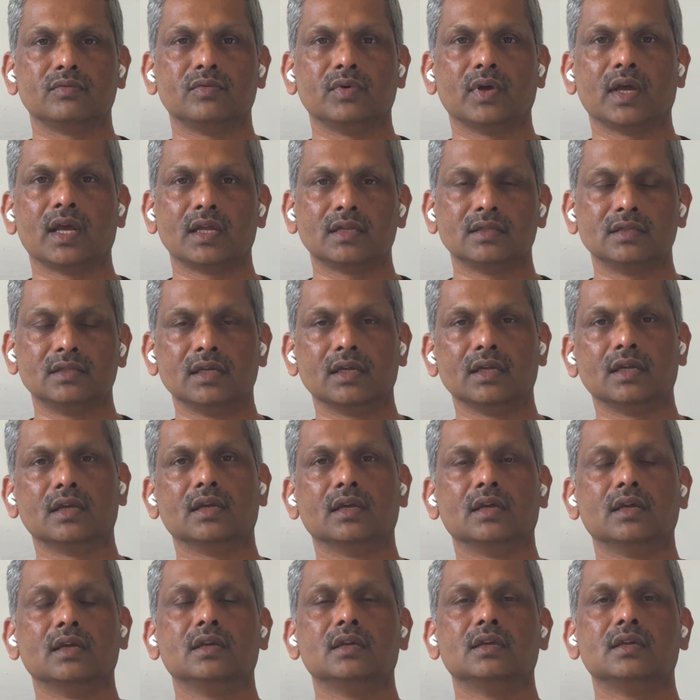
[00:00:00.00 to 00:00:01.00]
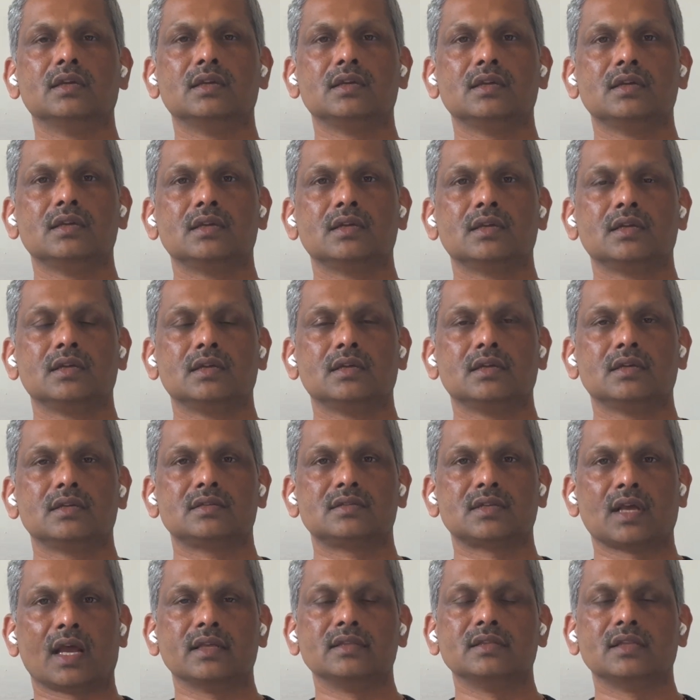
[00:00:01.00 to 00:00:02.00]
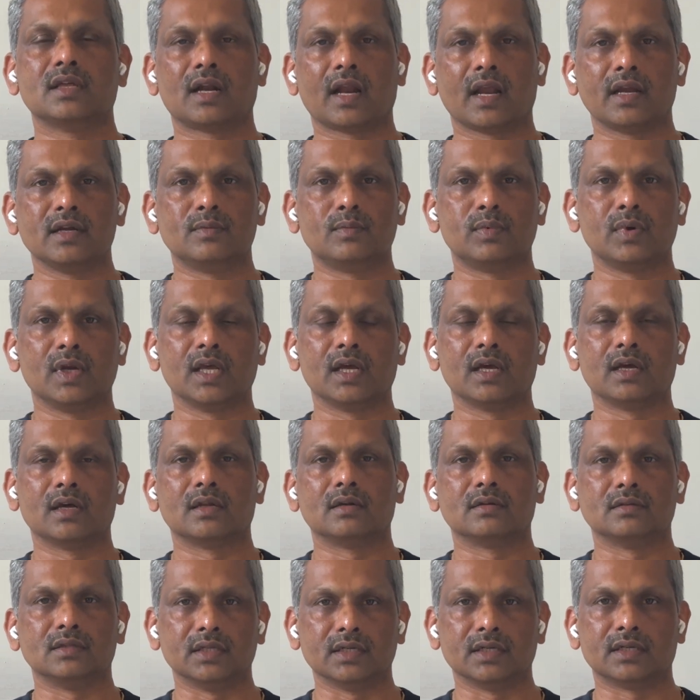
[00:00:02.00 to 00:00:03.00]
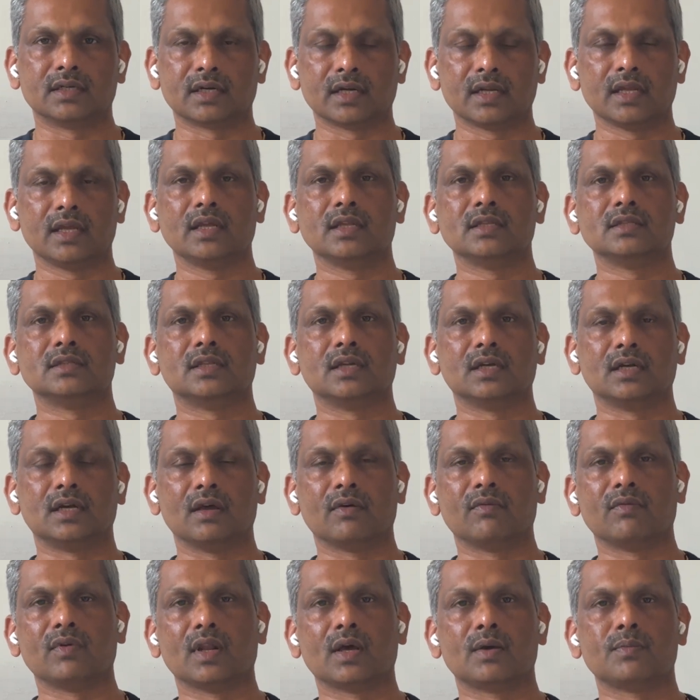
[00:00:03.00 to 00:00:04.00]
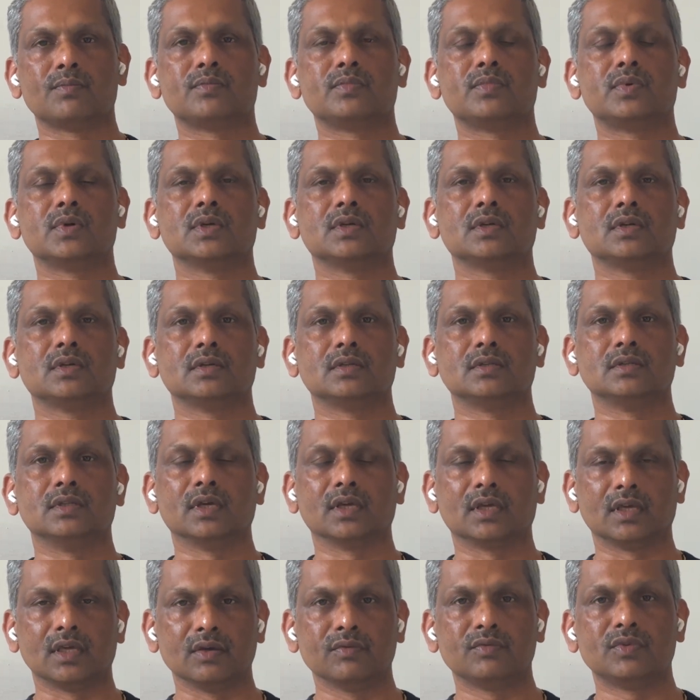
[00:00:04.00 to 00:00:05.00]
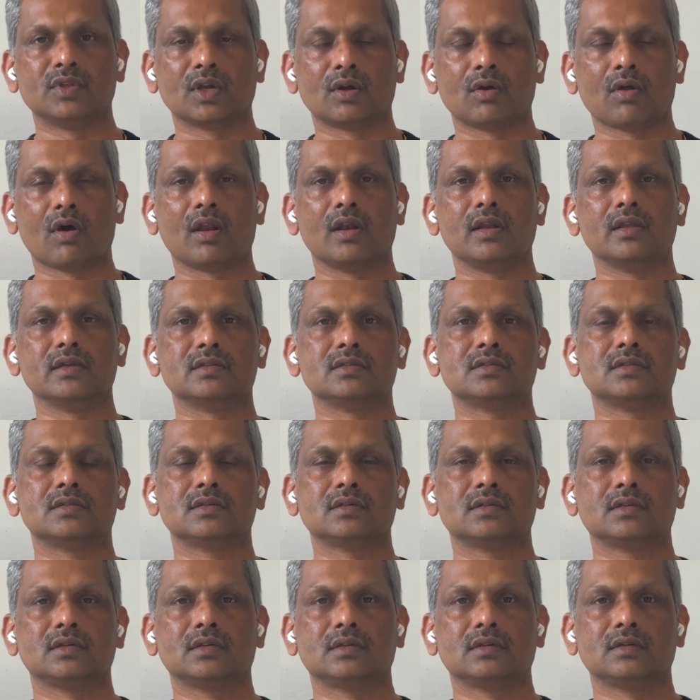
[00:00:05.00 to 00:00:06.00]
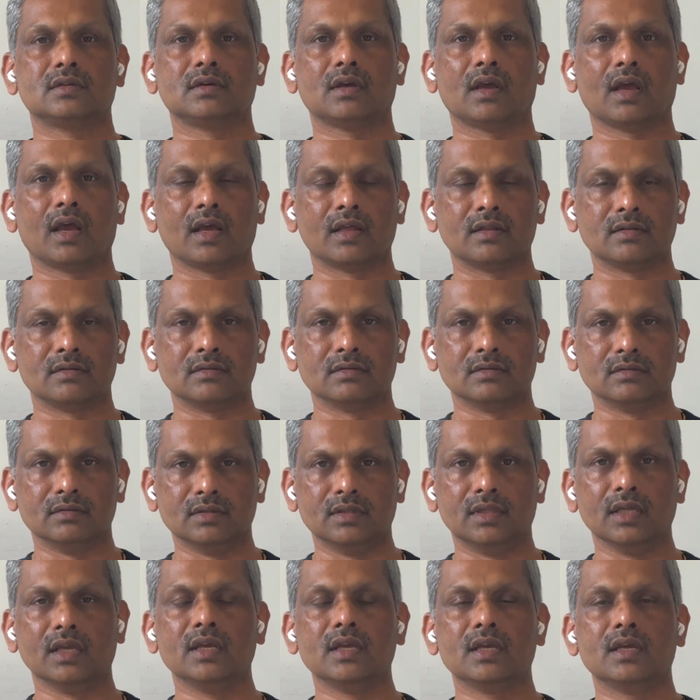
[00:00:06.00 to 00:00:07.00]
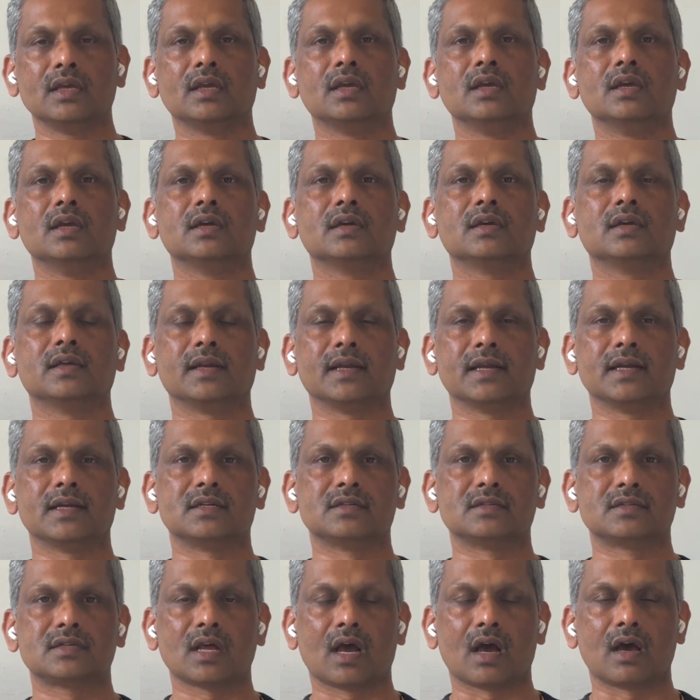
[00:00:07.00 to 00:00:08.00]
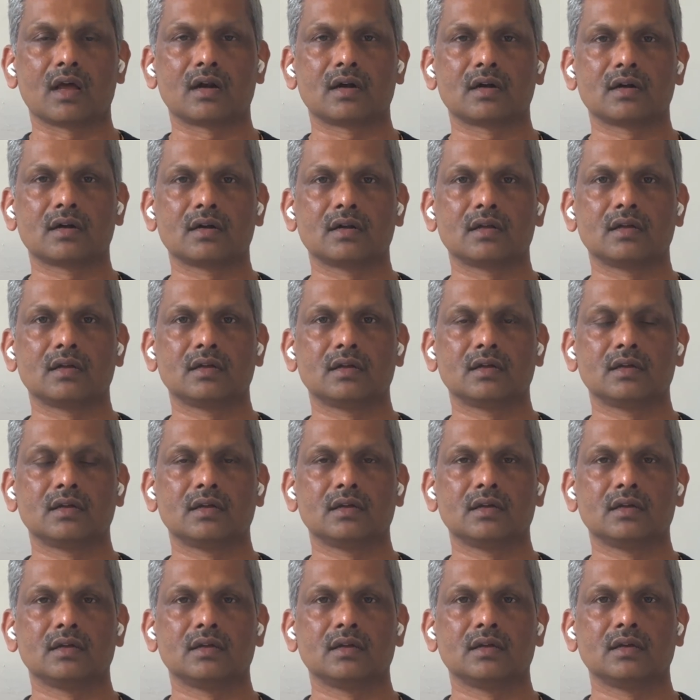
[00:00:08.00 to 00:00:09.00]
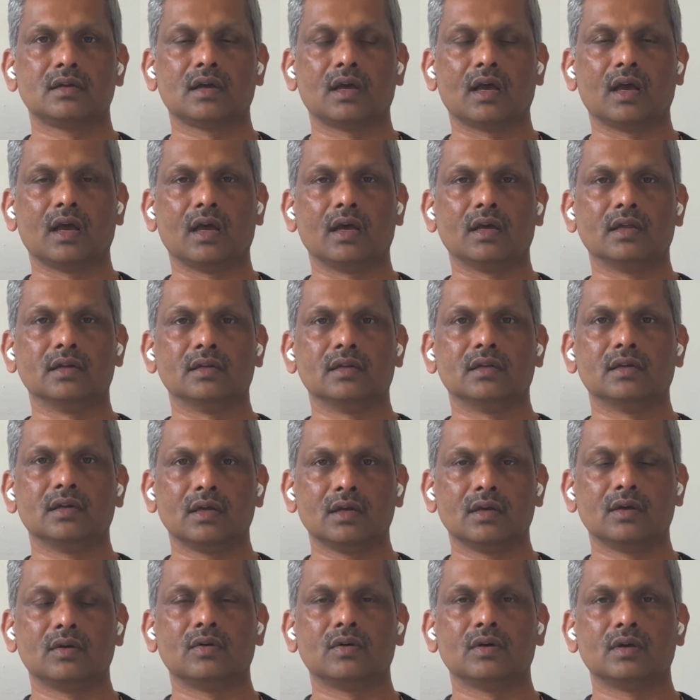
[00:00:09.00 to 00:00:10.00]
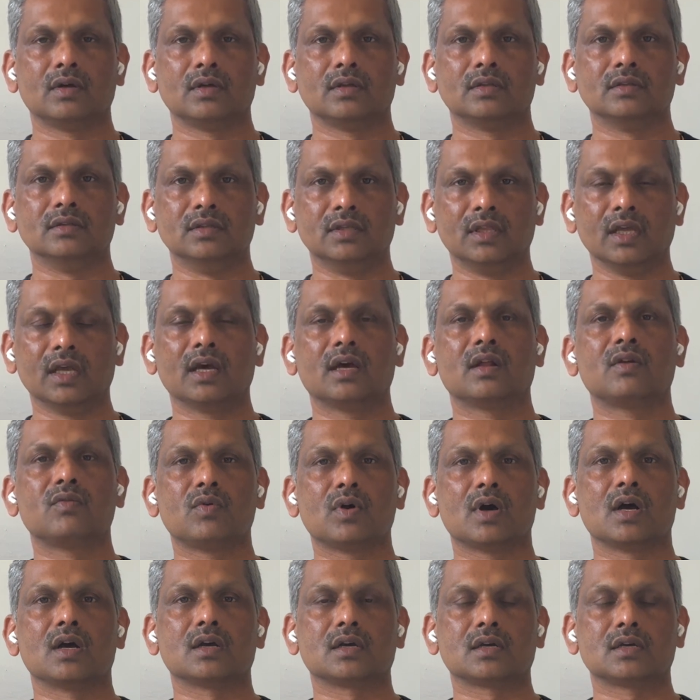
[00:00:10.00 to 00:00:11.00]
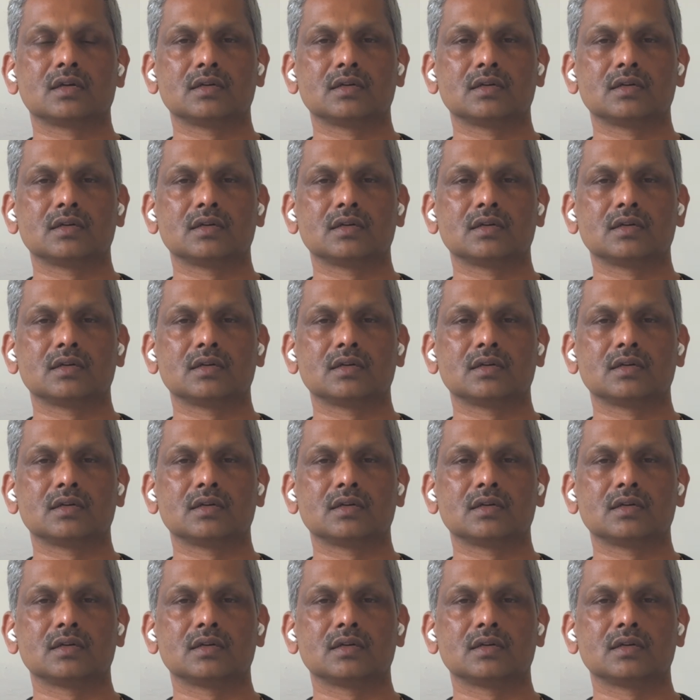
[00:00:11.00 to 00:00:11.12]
where they sign the right player, they train, they develop, they give the knowledge, and they create star. And their work